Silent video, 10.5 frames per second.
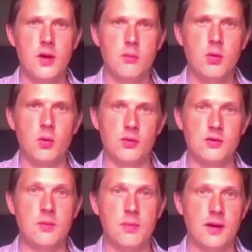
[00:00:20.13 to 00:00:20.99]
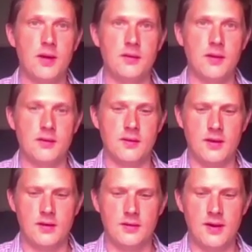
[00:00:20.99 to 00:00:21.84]
ports and shipping is
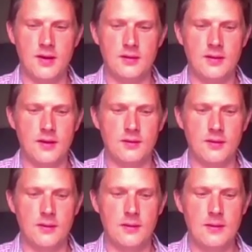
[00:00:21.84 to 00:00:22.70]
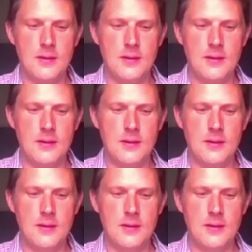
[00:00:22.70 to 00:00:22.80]
a key sector.